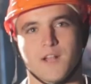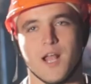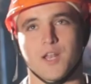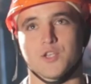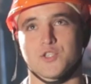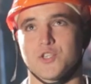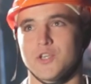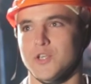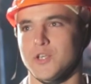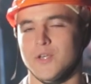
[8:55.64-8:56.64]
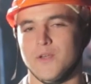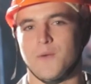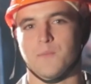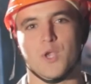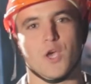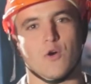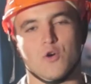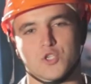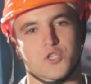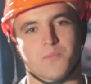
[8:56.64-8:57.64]
I love it a lot. I'm
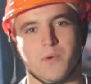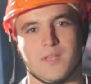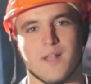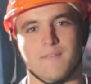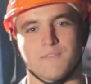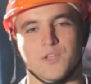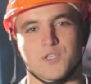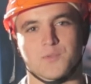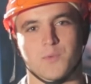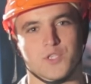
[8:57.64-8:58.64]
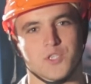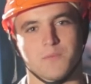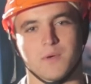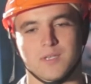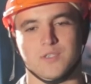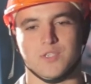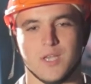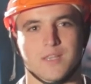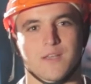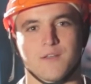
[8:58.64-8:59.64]
happy to study here and that I will work
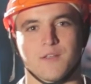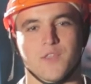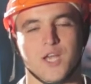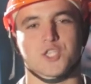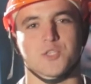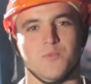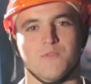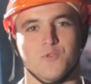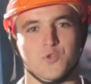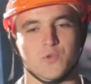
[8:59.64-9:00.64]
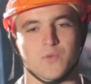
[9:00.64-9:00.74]
in the mining industry.